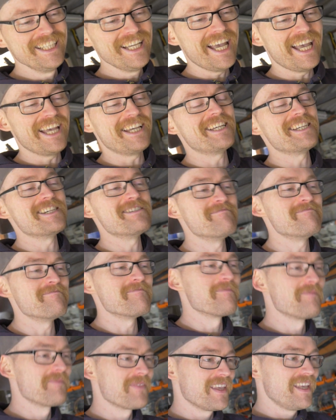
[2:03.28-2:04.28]

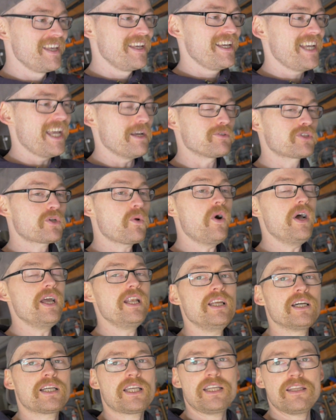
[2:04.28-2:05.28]
um, it was quite
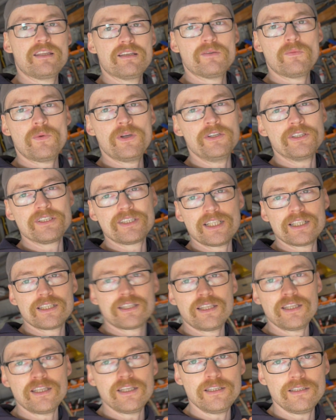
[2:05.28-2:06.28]
lucky that when I did
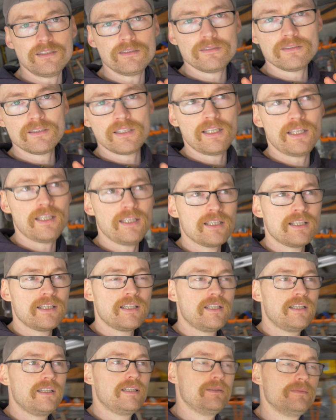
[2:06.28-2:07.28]
the the
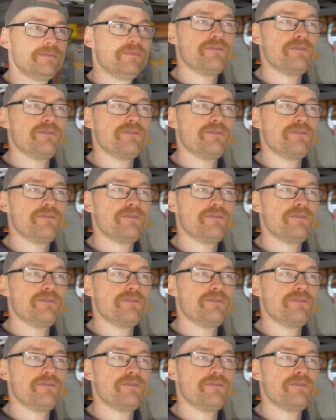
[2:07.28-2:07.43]
uh,